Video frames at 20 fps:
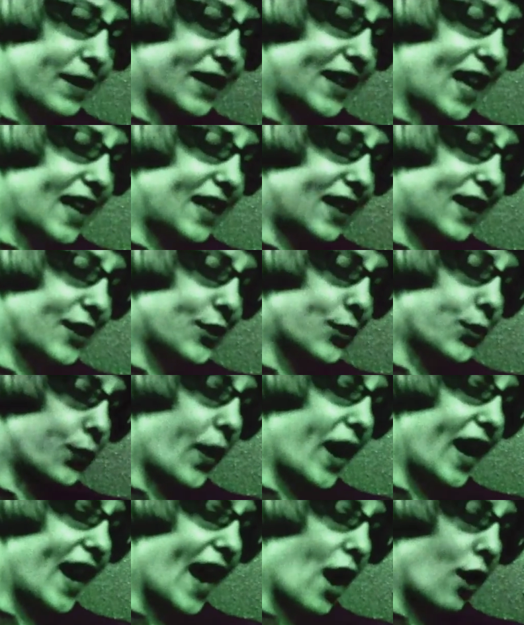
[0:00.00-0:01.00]
But that this
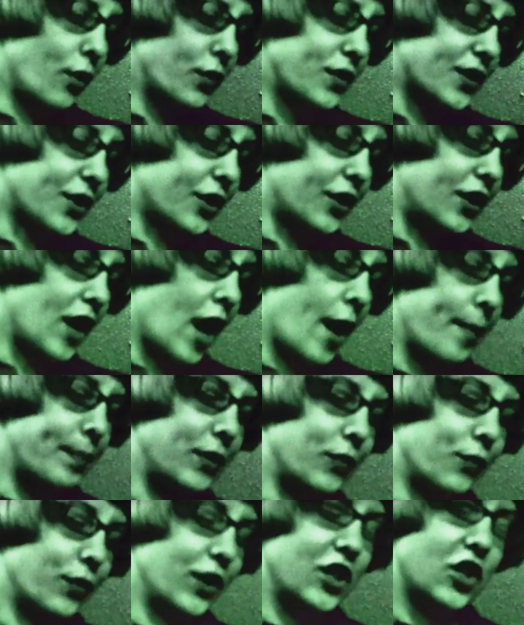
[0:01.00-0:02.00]
way out could
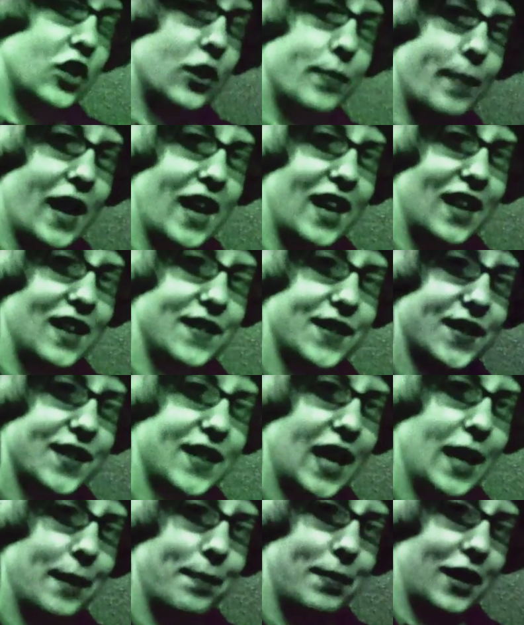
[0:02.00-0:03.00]
not be reached by
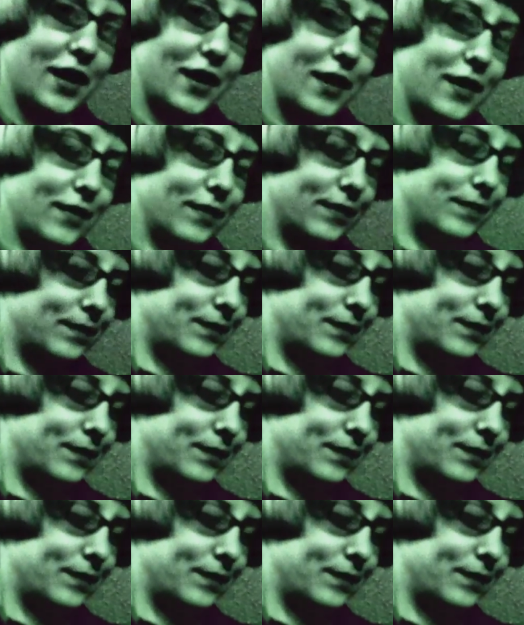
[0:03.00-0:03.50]
escaping.